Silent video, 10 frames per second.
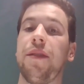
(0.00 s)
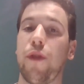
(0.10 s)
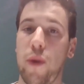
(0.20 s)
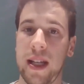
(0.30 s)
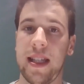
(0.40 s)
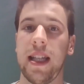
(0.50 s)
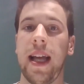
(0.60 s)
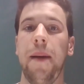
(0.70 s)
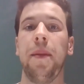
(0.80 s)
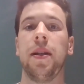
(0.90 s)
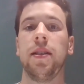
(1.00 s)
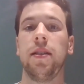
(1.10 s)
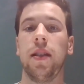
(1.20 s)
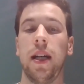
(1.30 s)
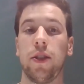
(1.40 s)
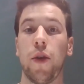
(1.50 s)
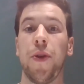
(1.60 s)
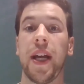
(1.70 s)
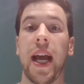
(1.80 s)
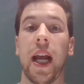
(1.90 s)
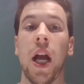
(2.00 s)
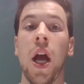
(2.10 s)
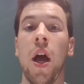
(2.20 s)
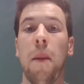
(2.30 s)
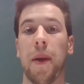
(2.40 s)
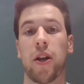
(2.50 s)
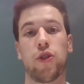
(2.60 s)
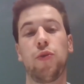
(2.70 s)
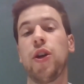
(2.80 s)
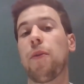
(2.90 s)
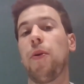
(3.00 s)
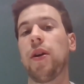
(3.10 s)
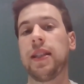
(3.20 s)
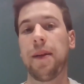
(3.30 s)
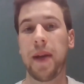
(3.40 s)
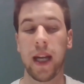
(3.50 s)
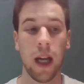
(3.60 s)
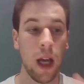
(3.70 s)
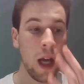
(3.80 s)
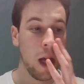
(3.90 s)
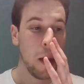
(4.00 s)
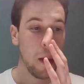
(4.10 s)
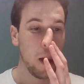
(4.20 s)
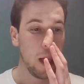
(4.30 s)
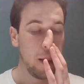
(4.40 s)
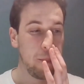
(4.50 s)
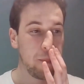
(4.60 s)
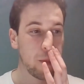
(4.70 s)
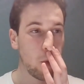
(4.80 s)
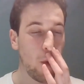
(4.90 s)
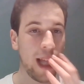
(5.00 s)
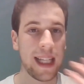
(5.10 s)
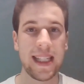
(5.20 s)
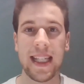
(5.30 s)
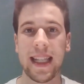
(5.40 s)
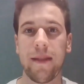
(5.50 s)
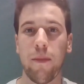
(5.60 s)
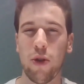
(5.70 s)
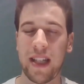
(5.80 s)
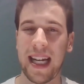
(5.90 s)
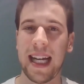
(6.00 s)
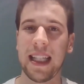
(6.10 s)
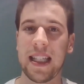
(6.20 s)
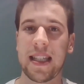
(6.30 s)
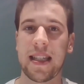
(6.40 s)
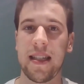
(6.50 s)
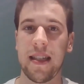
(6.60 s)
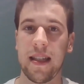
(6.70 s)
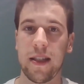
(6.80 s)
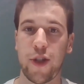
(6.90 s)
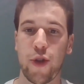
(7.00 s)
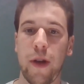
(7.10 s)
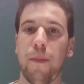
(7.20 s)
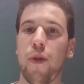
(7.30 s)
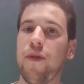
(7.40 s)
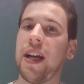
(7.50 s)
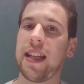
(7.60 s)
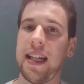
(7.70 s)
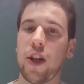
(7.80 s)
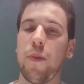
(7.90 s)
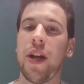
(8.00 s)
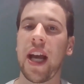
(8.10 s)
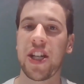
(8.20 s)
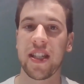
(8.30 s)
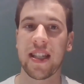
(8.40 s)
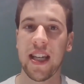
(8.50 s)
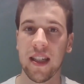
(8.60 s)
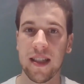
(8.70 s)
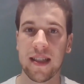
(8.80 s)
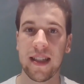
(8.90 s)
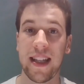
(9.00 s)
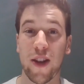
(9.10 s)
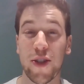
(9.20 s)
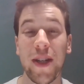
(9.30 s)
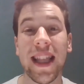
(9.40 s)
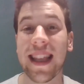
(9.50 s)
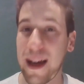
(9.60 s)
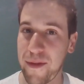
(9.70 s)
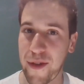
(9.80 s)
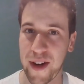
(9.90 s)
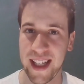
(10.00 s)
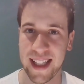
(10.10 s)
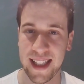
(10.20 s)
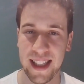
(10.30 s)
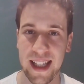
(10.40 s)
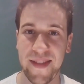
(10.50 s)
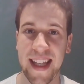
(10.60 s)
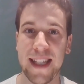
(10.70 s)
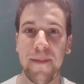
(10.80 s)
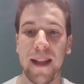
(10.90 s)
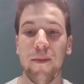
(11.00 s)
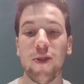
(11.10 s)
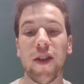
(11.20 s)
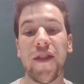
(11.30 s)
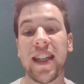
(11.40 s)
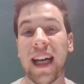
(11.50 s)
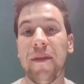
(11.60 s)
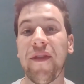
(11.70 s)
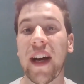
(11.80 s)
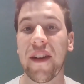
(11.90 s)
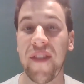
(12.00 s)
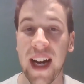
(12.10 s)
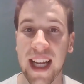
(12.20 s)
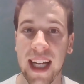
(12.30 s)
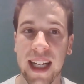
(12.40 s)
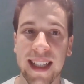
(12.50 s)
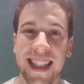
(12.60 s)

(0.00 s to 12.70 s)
and influencing them and communicating. Because to your point, I mean, while I see that most data analysts should improve their data communication skills, they also need time for it. If they spend most of the time firefighting,